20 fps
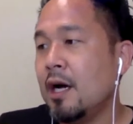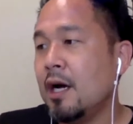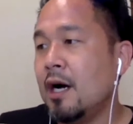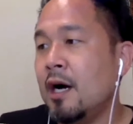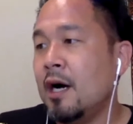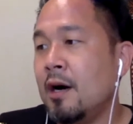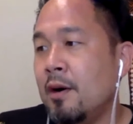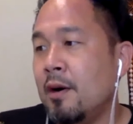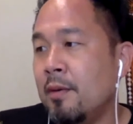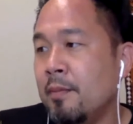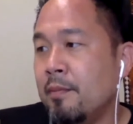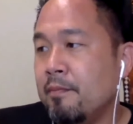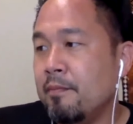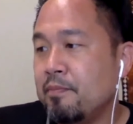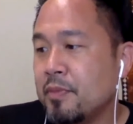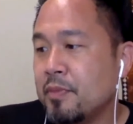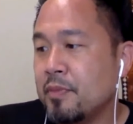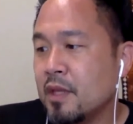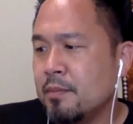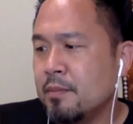
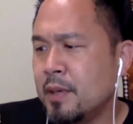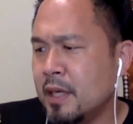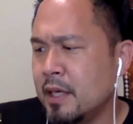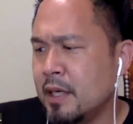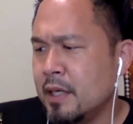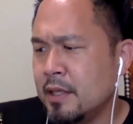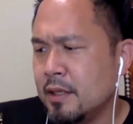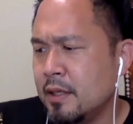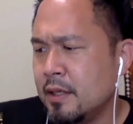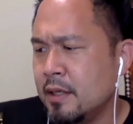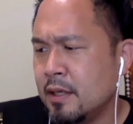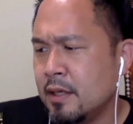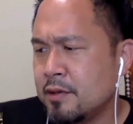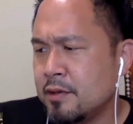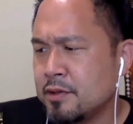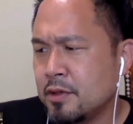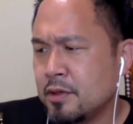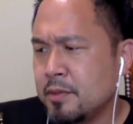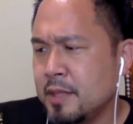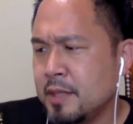But it
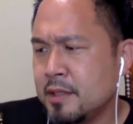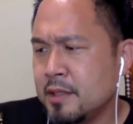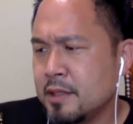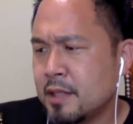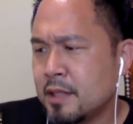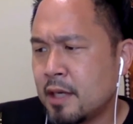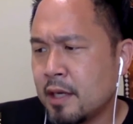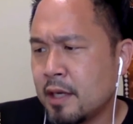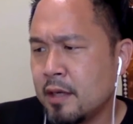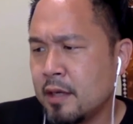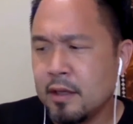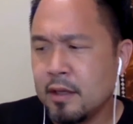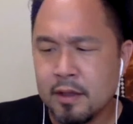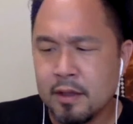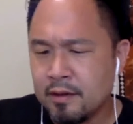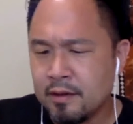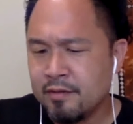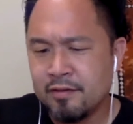also means talking,